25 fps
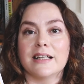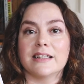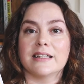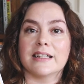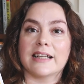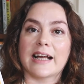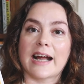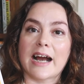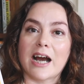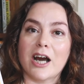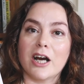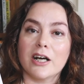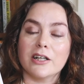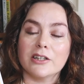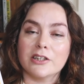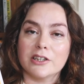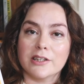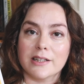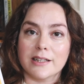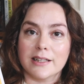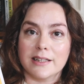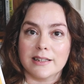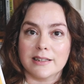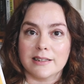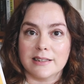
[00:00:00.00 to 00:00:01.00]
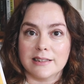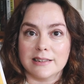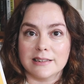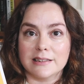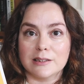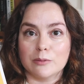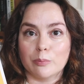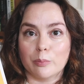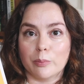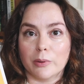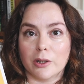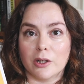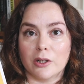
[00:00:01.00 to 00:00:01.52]
The character in
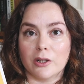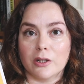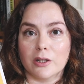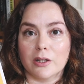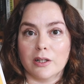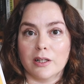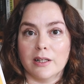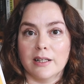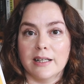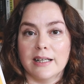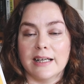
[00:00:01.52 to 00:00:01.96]
this book